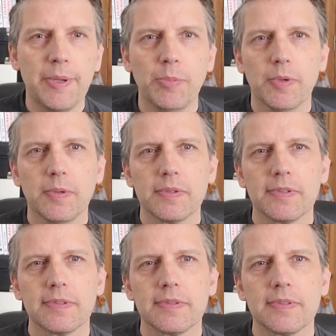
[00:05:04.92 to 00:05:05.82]
people
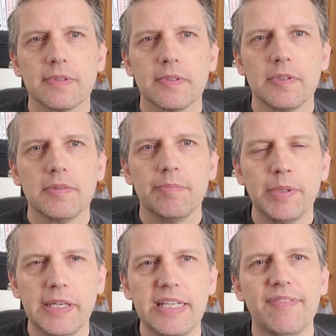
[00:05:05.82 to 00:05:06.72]

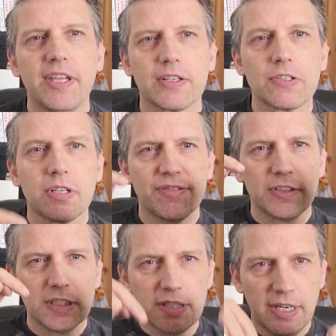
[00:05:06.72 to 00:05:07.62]
believe they are
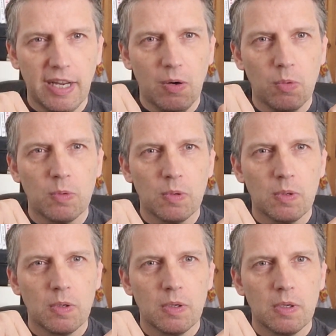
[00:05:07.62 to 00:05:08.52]
suffering now
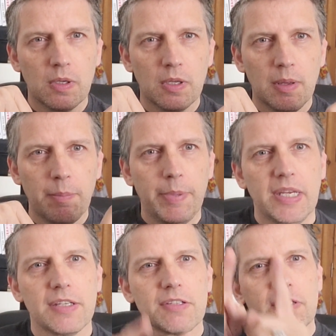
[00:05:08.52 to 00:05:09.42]

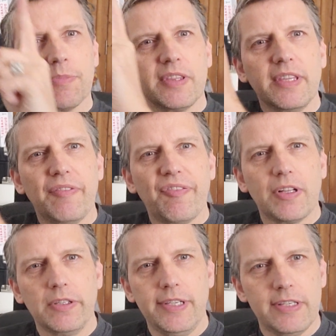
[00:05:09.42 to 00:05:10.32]
because of something they
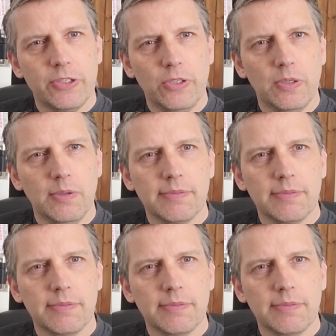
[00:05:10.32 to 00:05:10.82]
felt years ago.